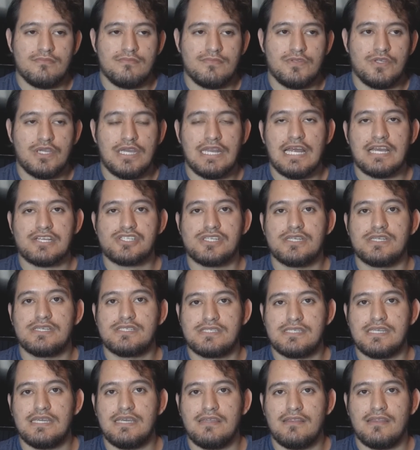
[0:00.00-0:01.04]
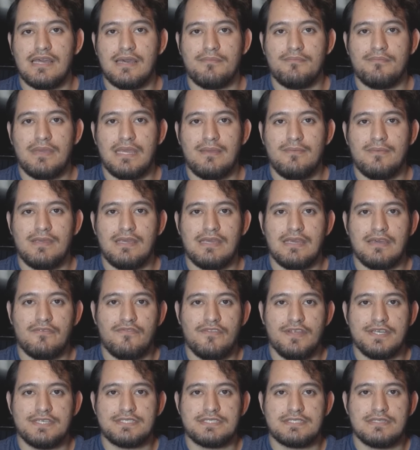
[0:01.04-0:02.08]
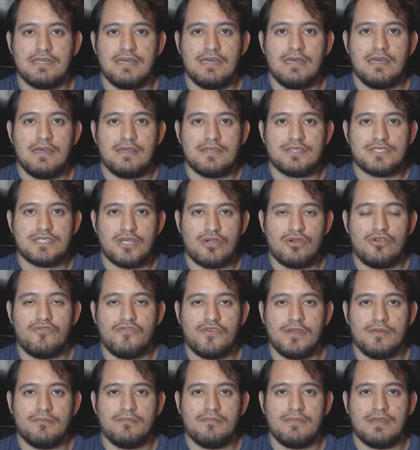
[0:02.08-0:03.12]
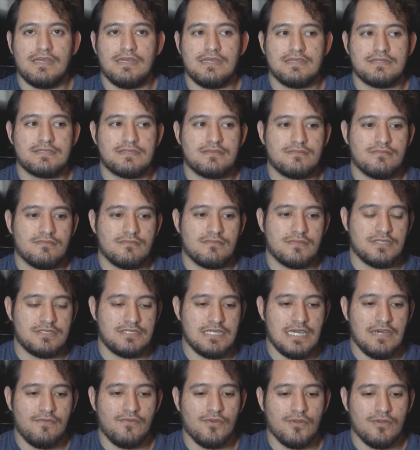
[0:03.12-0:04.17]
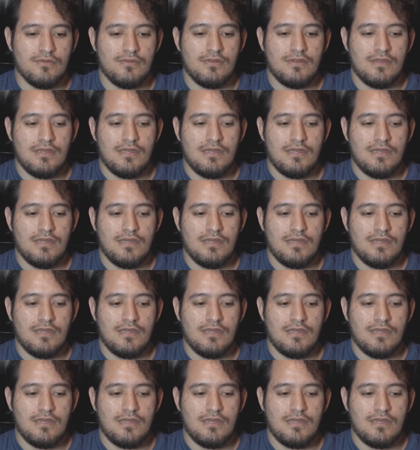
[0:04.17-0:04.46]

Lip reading: You can actually see that maybe if this seraphim is the devil,